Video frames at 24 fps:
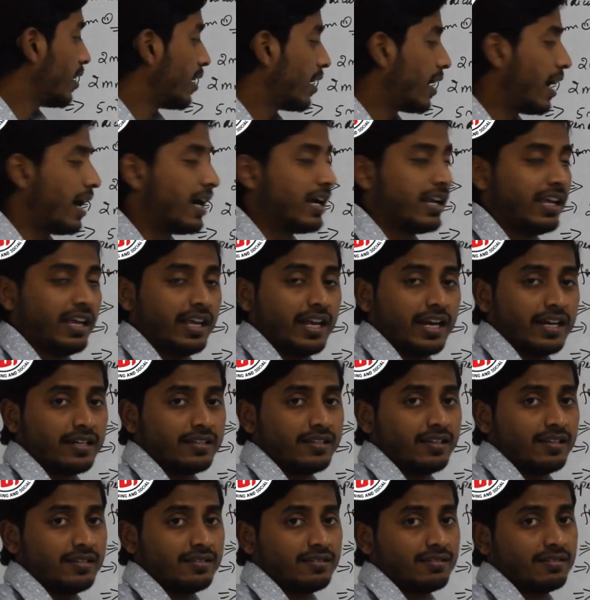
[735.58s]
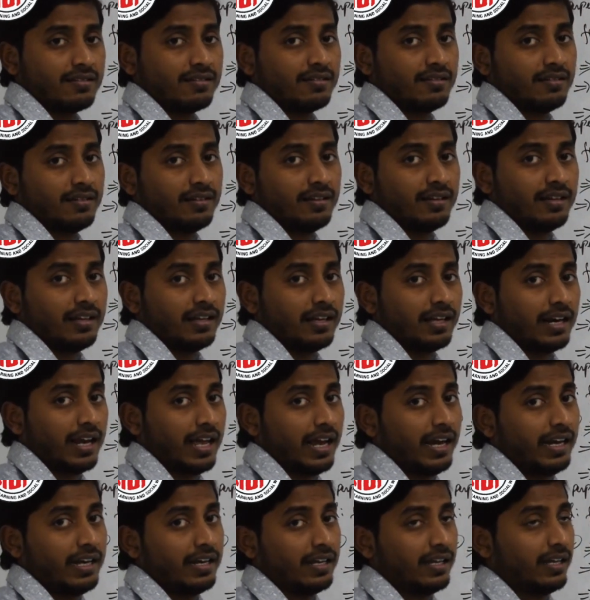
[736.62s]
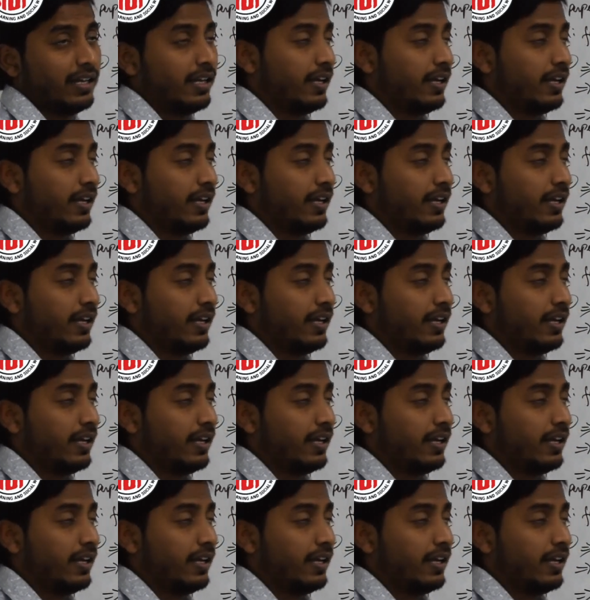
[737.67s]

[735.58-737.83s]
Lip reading: Can't I get this? Right?